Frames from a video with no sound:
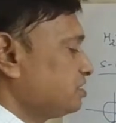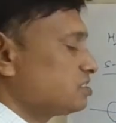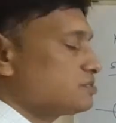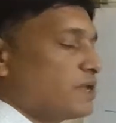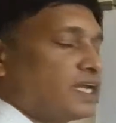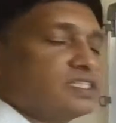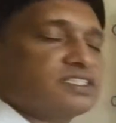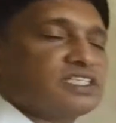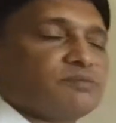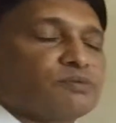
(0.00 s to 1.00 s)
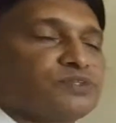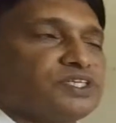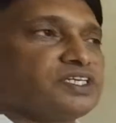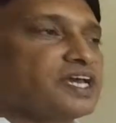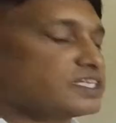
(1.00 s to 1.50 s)
spherical shape of
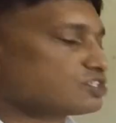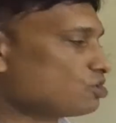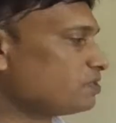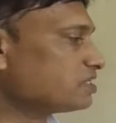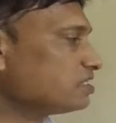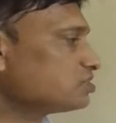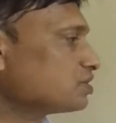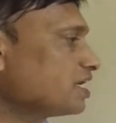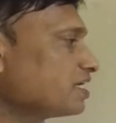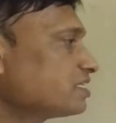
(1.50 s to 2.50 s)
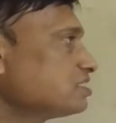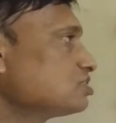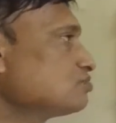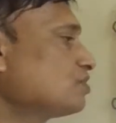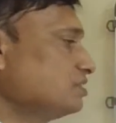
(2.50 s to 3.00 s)
the s orbital, so character
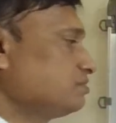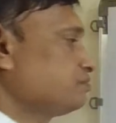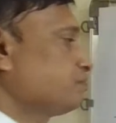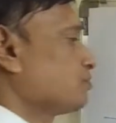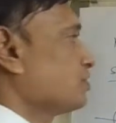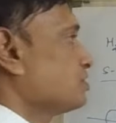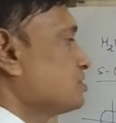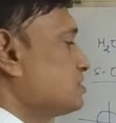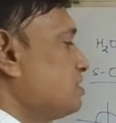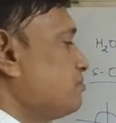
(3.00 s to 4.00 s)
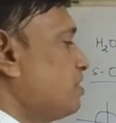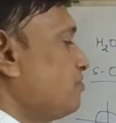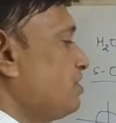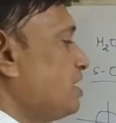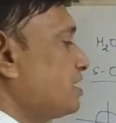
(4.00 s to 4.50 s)
is 1. Sigma
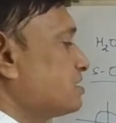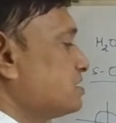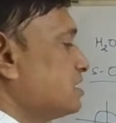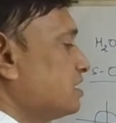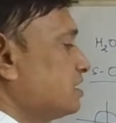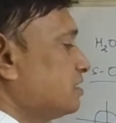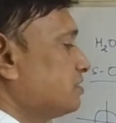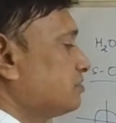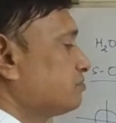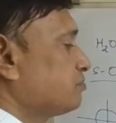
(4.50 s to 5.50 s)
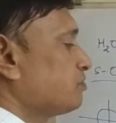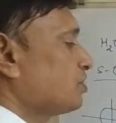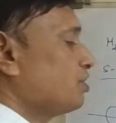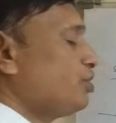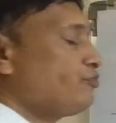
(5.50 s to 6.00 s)
Vxz.
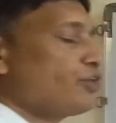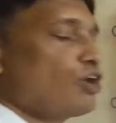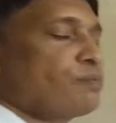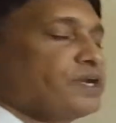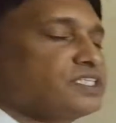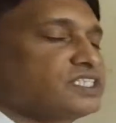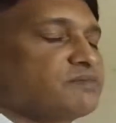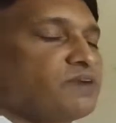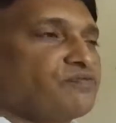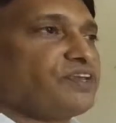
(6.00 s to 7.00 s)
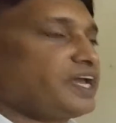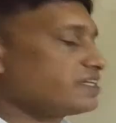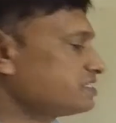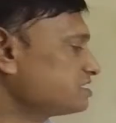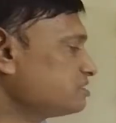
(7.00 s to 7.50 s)
If you operate sigma
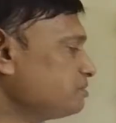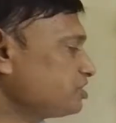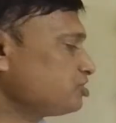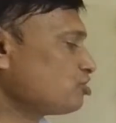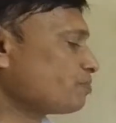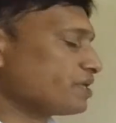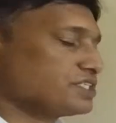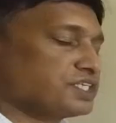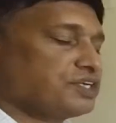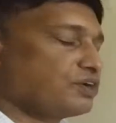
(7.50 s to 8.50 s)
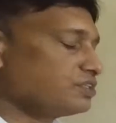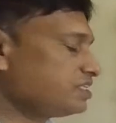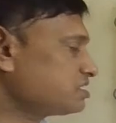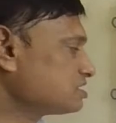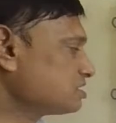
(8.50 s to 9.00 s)
Vxz symmetry operation on
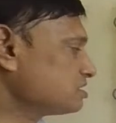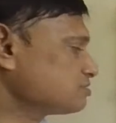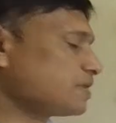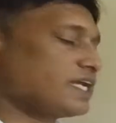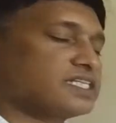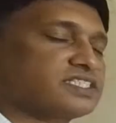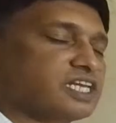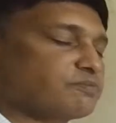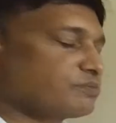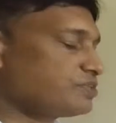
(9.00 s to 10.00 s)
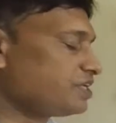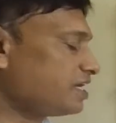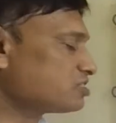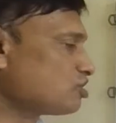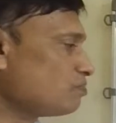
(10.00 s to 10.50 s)
this spherical shape of the
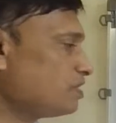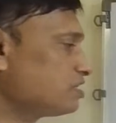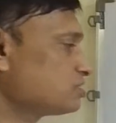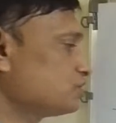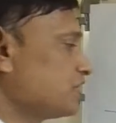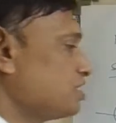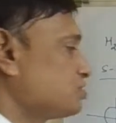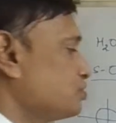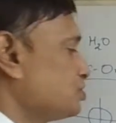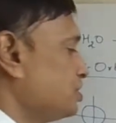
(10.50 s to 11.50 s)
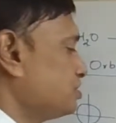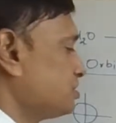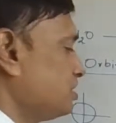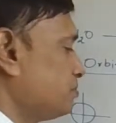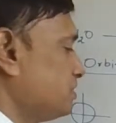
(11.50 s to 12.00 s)
s orbital, so there is no change,
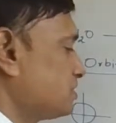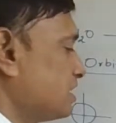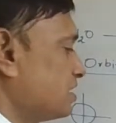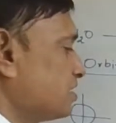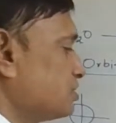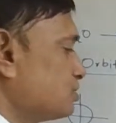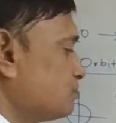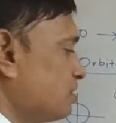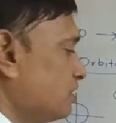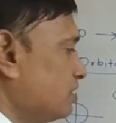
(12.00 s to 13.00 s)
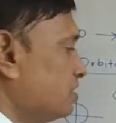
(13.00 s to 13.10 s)
it means character is 1.